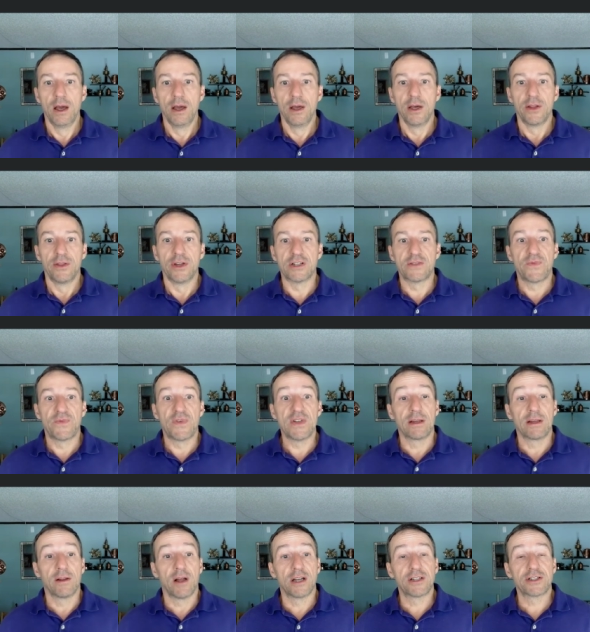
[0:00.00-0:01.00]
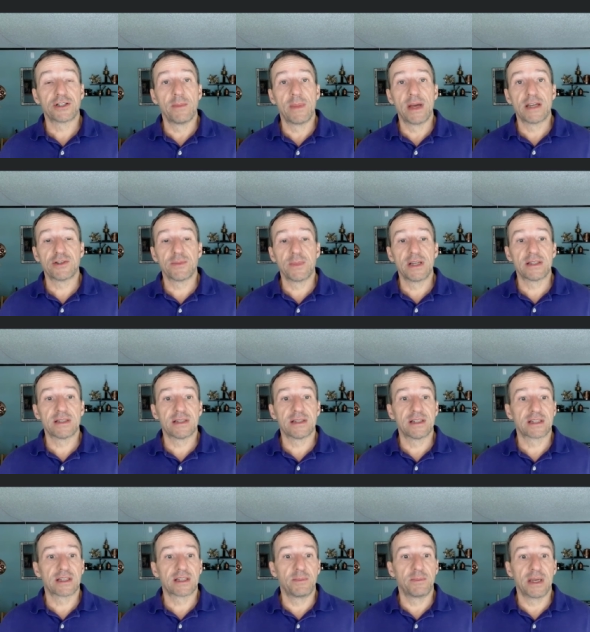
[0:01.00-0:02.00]
There's physiological measurements.
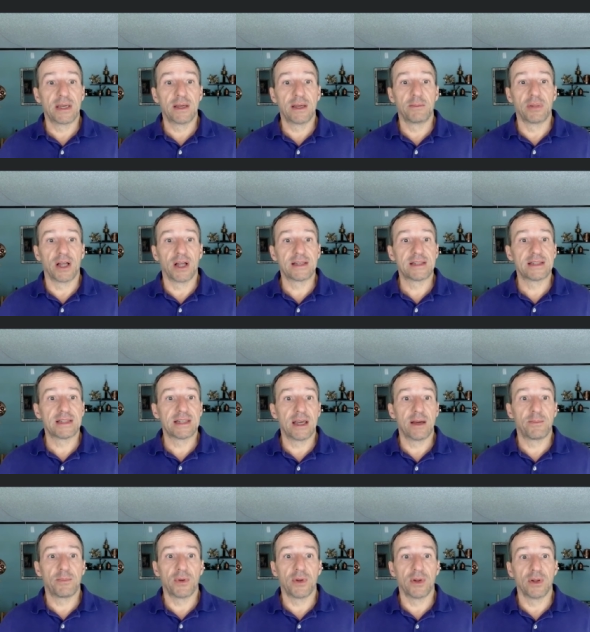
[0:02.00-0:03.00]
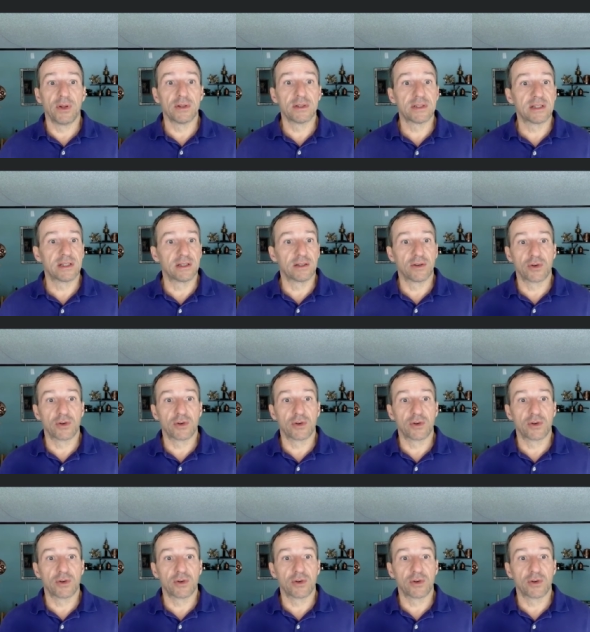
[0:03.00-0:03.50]
This could be blood samples,